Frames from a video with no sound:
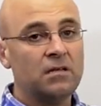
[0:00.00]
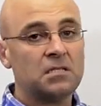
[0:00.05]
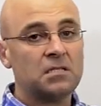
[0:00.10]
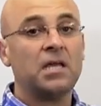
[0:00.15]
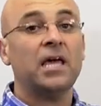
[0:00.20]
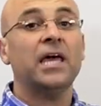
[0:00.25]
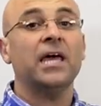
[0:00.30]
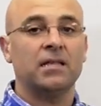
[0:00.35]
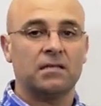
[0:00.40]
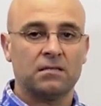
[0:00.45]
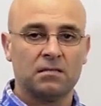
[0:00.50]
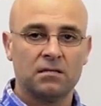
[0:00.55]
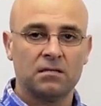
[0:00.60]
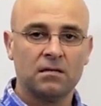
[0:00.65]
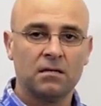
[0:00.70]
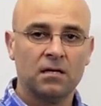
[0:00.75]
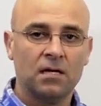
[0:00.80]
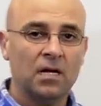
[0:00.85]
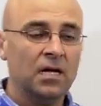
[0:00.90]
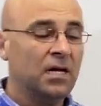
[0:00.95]
8.
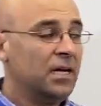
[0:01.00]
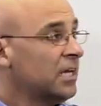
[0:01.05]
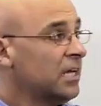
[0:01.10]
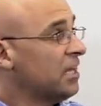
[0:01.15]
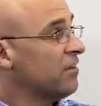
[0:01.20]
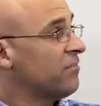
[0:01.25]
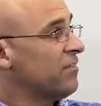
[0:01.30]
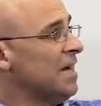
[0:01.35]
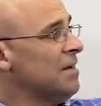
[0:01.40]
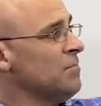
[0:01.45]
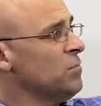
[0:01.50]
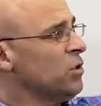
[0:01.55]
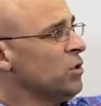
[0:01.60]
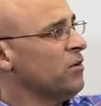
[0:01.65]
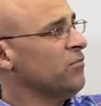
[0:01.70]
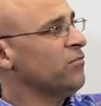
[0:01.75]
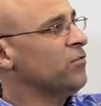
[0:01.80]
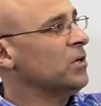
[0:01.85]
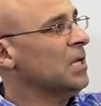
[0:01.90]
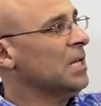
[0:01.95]
If I'm
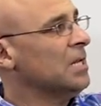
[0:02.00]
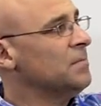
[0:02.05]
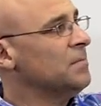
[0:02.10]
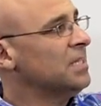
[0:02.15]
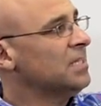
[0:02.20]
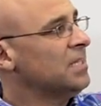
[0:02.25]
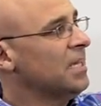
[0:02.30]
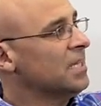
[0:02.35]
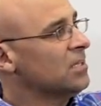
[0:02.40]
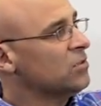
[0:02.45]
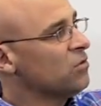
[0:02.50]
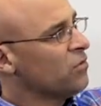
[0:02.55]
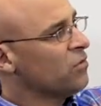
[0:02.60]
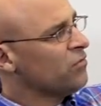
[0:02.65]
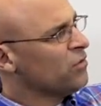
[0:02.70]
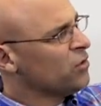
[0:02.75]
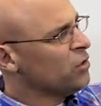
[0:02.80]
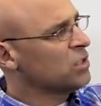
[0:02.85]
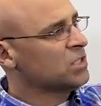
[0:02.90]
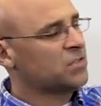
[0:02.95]
looking for element 8,
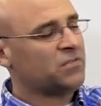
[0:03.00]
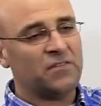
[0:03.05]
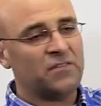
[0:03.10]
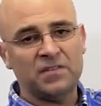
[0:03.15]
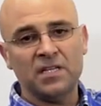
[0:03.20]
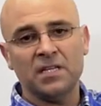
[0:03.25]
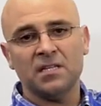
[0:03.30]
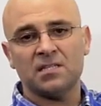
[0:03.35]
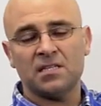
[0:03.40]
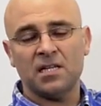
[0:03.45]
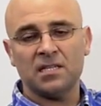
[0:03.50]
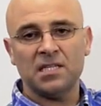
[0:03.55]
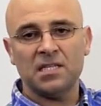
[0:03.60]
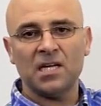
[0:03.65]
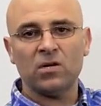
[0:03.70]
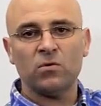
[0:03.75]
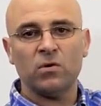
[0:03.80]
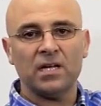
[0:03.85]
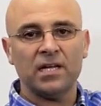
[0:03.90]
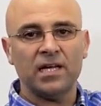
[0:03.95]
of course 15 is not
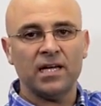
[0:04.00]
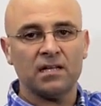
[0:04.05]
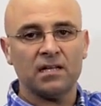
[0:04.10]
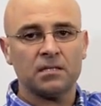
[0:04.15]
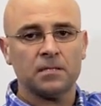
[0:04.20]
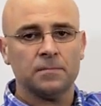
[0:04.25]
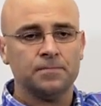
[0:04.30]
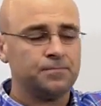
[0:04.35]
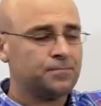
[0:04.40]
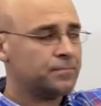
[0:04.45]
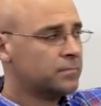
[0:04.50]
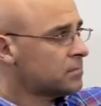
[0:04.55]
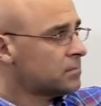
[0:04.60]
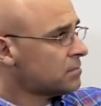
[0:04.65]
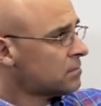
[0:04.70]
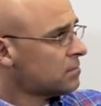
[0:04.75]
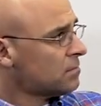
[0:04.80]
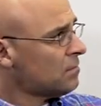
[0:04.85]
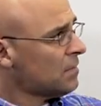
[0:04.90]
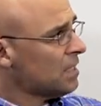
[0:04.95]
equal 8.
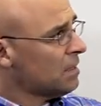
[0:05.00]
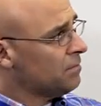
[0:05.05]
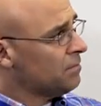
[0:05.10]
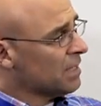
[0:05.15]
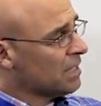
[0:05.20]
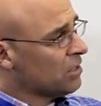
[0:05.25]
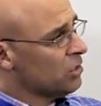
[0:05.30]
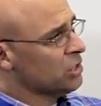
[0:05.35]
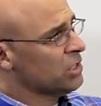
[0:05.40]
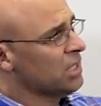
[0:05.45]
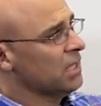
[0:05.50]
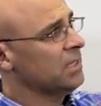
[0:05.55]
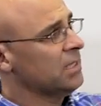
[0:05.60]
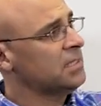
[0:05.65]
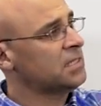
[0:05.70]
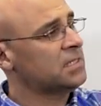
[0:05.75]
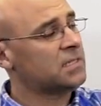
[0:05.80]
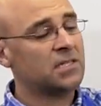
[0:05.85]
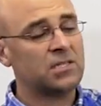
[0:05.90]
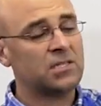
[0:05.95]
Because the
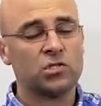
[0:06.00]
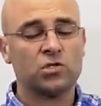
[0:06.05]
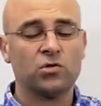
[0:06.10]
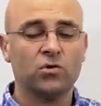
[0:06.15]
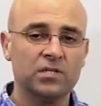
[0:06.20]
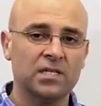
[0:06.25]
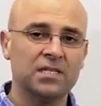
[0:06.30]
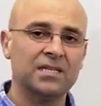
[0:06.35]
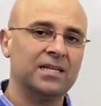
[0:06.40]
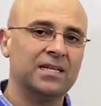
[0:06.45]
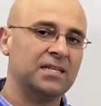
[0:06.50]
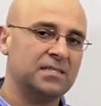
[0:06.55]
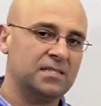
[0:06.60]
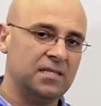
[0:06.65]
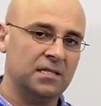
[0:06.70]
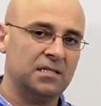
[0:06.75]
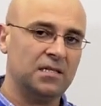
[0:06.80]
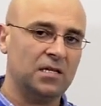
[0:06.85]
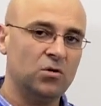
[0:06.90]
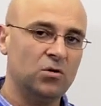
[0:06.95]
list is sorted in
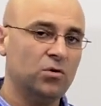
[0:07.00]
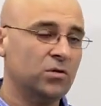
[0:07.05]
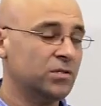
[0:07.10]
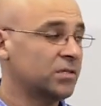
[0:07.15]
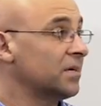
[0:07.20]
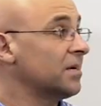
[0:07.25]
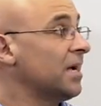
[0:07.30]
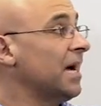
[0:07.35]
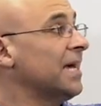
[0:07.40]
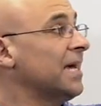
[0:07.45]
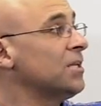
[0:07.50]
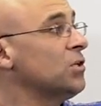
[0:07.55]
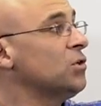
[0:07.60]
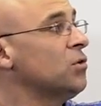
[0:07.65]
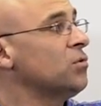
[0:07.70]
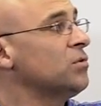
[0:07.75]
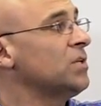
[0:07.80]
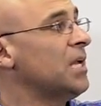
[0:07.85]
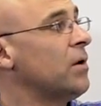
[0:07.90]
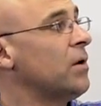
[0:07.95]
ascending order, I
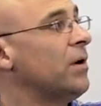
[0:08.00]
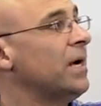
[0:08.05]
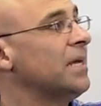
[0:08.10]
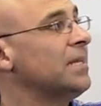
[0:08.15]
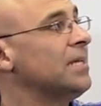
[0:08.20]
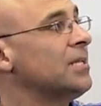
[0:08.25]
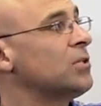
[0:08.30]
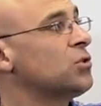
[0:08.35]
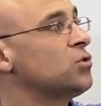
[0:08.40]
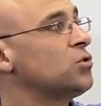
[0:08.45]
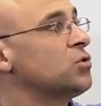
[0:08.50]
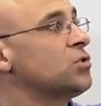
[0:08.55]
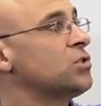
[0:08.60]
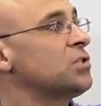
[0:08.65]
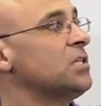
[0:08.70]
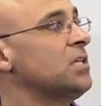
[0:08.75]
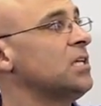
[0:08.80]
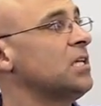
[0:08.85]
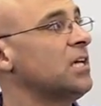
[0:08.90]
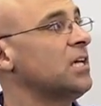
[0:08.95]
know now I need to
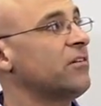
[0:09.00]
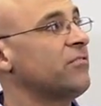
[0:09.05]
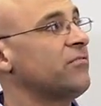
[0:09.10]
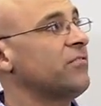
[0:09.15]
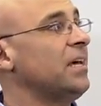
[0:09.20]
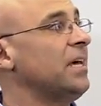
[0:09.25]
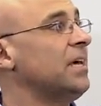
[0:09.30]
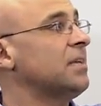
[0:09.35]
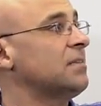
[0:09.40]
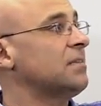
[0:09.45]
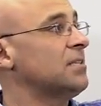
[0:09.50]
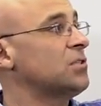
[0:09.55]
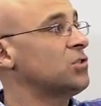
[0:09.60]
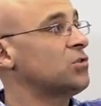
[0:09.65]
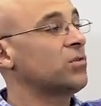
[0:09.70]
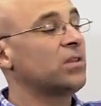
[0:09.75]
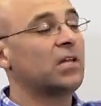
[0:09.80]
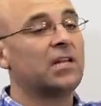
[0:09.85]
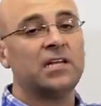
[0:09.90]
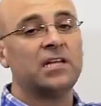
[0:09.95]
see if 8 is
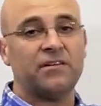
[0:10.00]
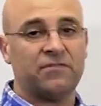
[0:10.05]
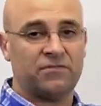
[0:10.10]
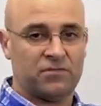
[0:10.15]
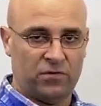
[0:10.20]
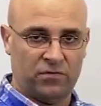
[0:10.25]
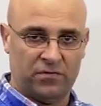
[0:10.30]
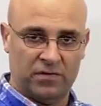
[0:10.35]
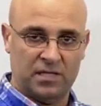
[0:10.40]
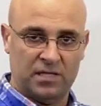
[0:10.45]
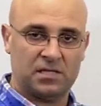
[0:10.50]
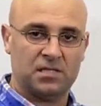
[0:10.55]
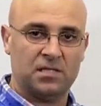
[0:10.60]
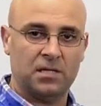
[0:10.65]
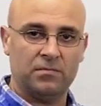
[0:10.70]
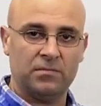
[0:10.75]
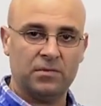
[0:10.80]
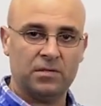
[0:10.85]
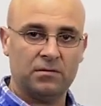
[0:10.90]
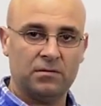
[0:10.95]
to the left of this
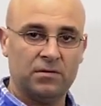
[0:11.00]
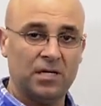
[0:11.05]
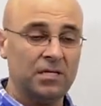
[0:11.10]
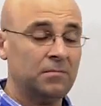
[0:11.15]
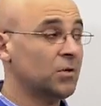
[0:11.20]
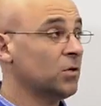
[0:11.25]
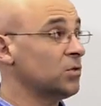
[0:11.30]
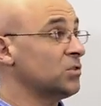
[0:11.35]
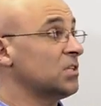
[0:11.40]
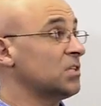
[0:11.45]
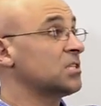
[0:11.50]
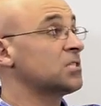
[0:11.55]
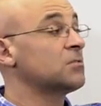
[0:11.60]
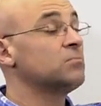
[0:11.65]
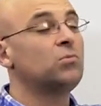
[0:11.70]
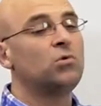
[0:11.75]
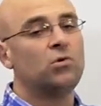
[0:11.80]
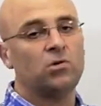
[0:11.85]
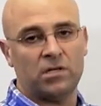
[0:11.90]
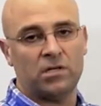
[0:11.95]
number, right? Because it's
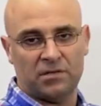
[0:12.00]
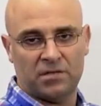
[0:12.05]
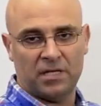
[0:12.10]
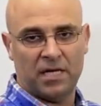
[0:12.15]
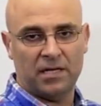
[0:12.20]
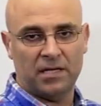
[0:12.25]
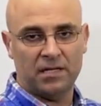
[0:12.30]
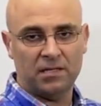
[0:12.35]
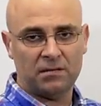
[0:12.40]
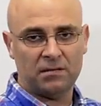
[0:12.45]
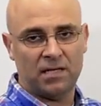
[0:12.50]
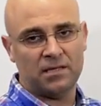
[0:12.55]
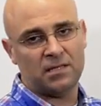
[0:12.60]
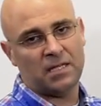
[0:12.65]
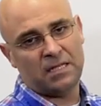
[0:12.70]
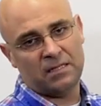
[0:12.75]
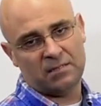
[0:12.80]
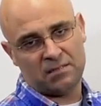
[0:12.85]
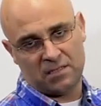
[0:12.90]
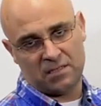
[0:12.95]
smaller than it, and the
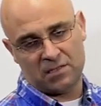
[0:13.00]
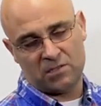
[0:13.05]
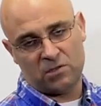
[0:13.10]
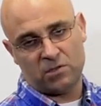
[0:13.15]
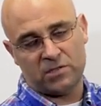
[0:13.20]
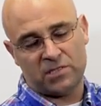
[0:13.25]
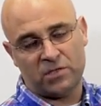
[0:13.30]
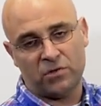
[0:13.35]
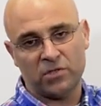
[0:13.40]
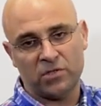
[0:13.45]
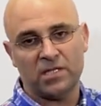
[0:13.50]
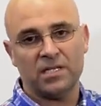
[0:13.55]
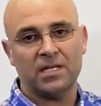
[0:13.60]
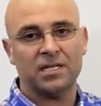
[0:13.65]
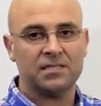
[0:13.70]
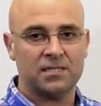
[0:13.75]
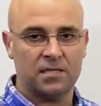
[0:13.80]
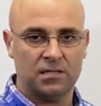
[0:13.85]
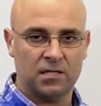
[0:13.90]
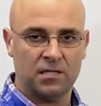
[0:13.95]
list is sorted in
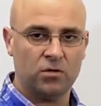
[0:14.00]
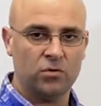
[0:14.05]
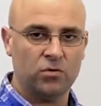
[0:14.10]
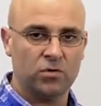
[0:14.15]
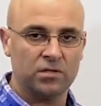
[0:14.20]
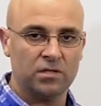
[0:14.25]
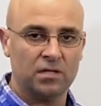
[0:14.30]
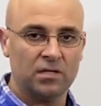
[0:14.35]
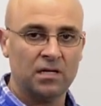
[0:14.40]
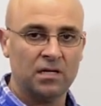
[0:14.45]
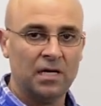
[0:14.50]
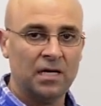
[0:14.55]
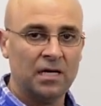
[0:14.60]
ascending order.